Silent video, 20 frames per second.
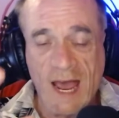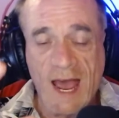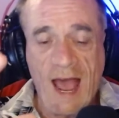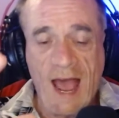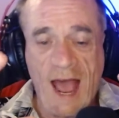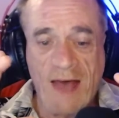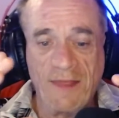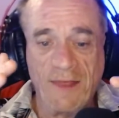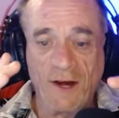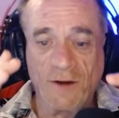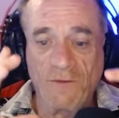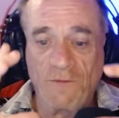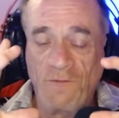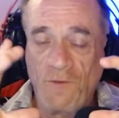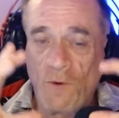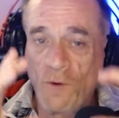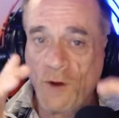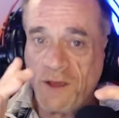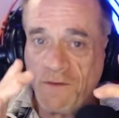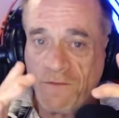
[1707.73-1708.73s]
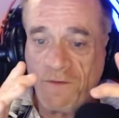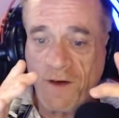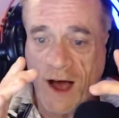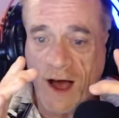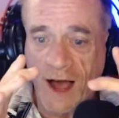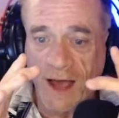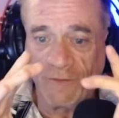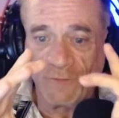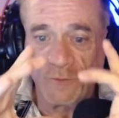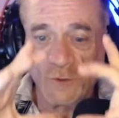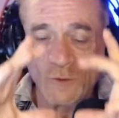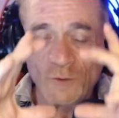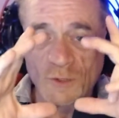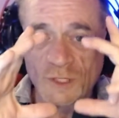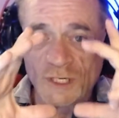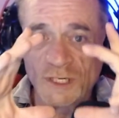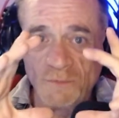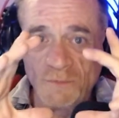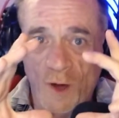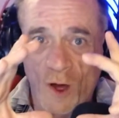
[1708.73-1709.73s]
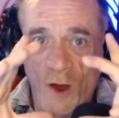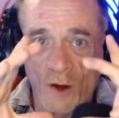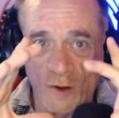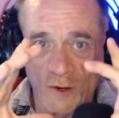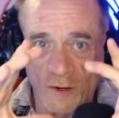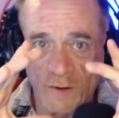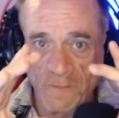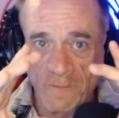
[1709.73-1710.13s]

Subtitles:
and then a 45, which was smaller,